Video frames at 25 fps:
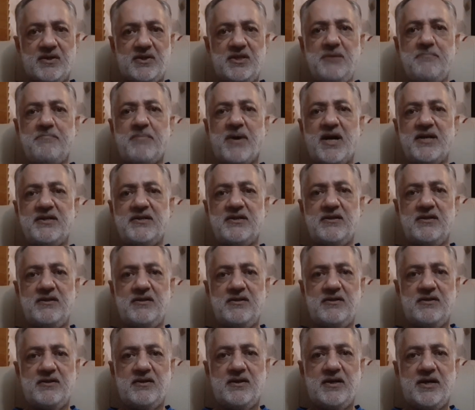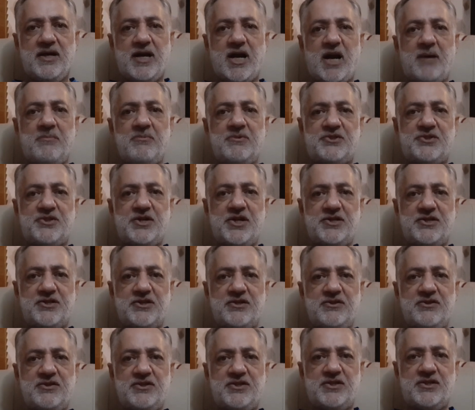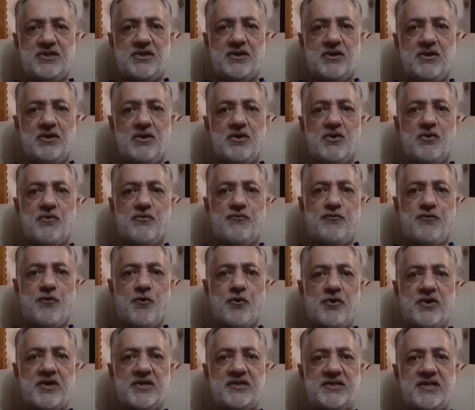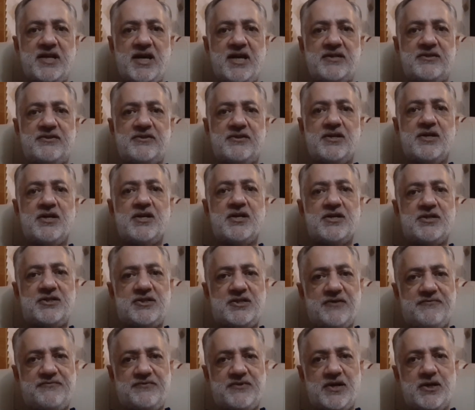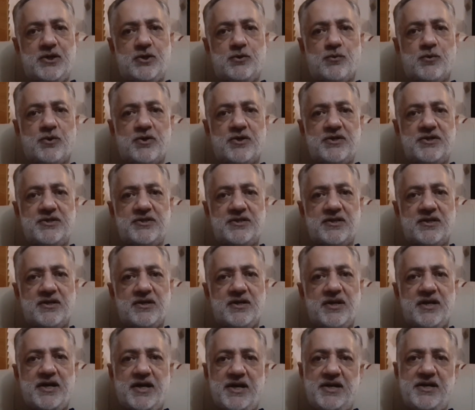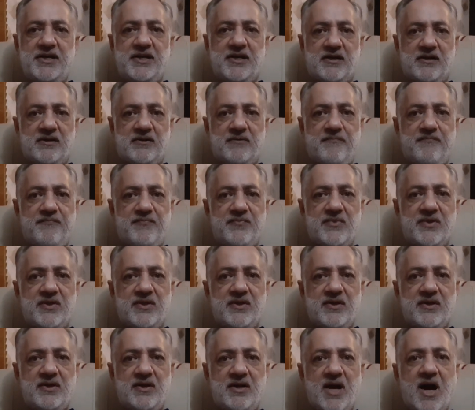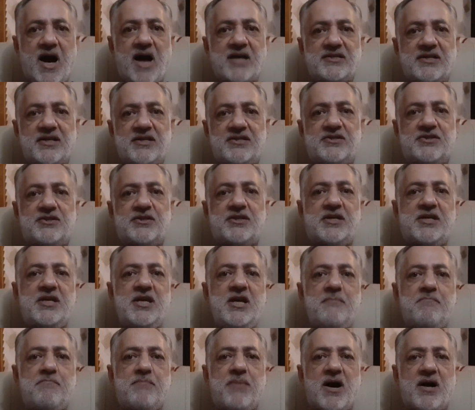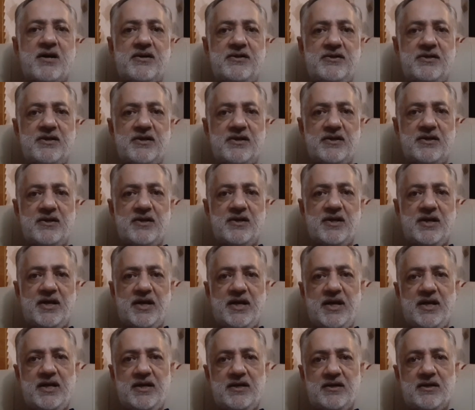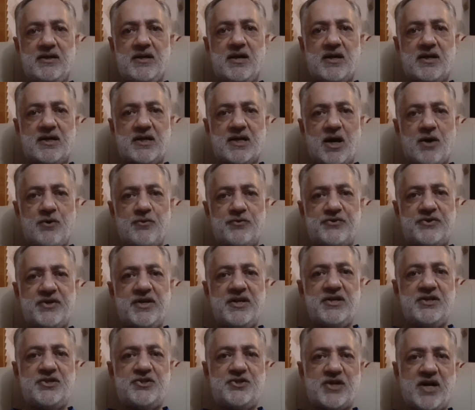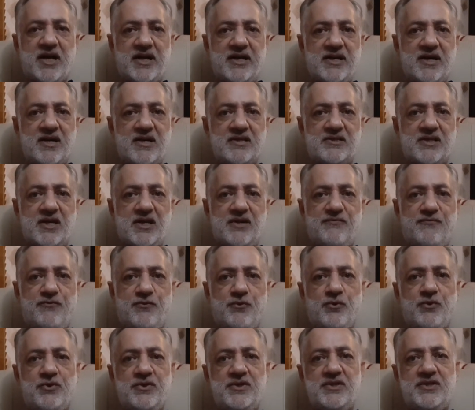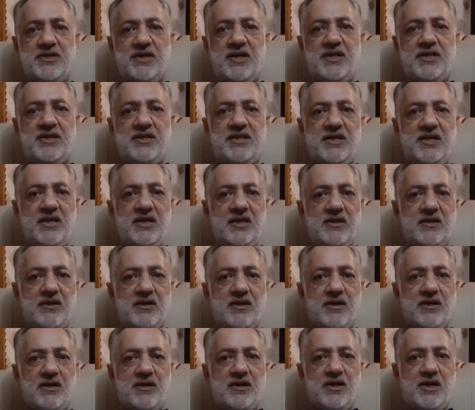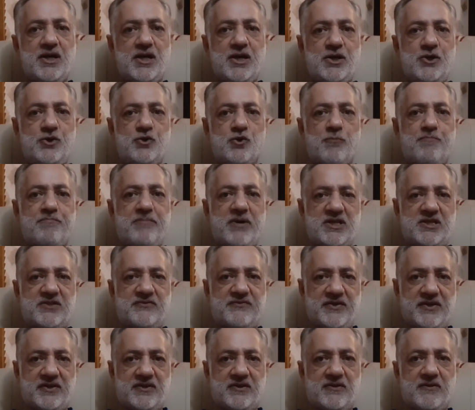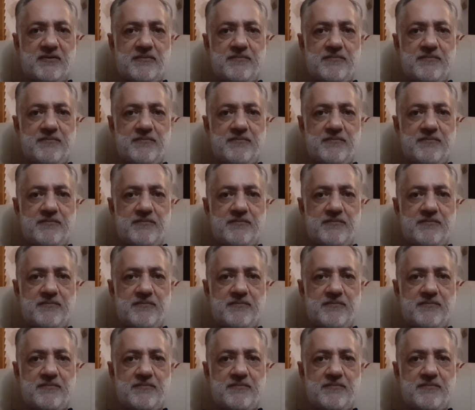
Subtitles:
The Biden administration's focus has shifted towards India as its key partner in countering China's influence in the Indo-Pacific,